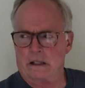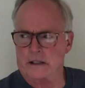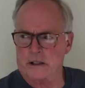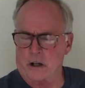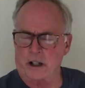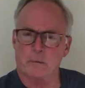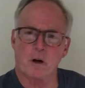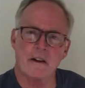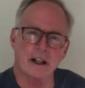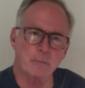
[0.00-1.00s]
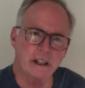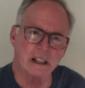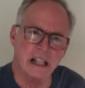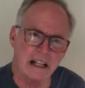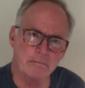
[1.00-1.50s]
Start tomorrow, There's are going to be
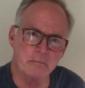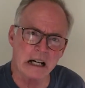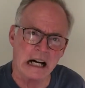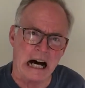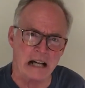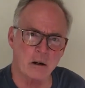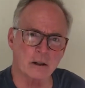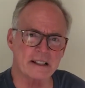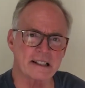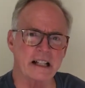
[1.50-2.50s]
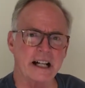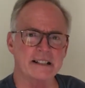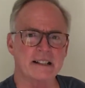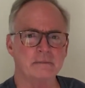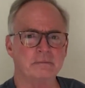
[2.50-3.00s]
a lot of hot August
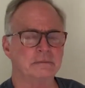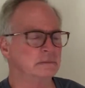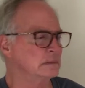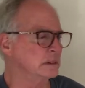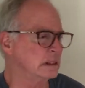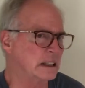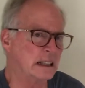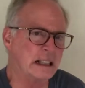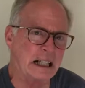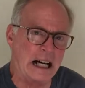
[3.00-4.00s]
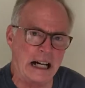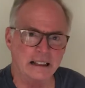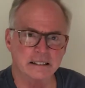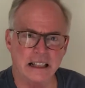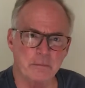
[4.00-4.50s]
nights. Hi,
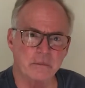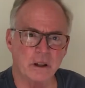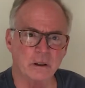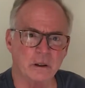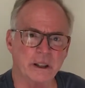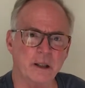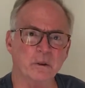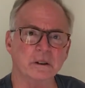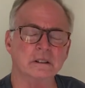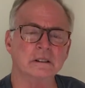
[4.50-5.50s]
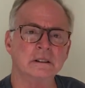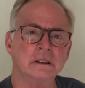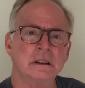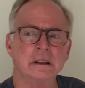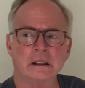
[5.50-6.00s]
I'm Earl Emerald,
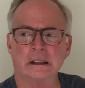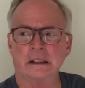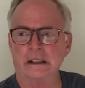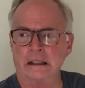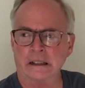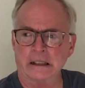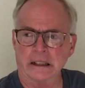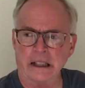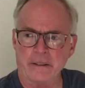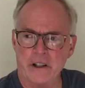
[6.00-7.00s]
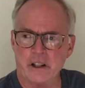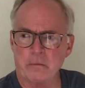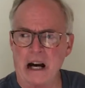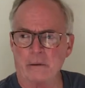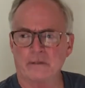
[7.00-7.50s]
and these are
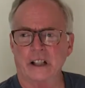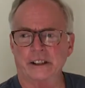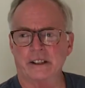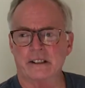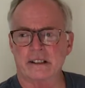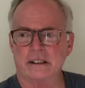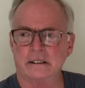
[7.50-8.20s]
my reflections